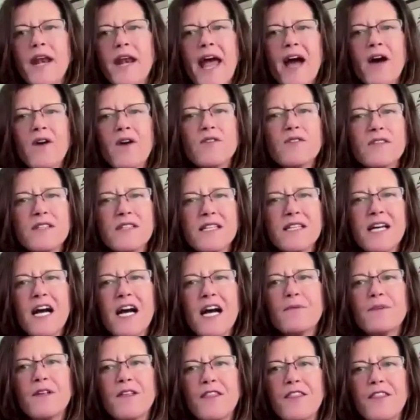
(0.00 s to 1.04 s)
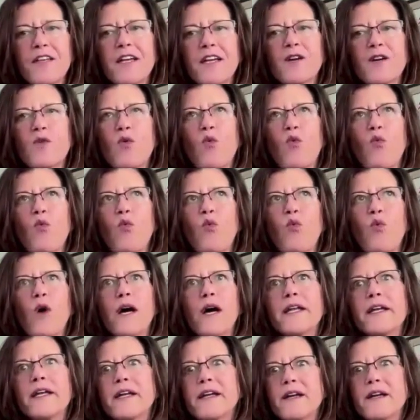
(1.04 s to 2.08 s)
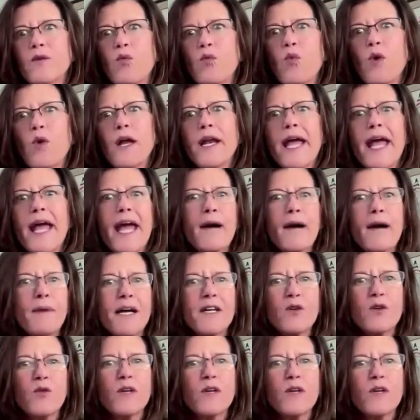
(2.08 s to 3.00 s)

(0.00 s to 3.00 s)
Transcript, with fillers: now is the time to think what what am I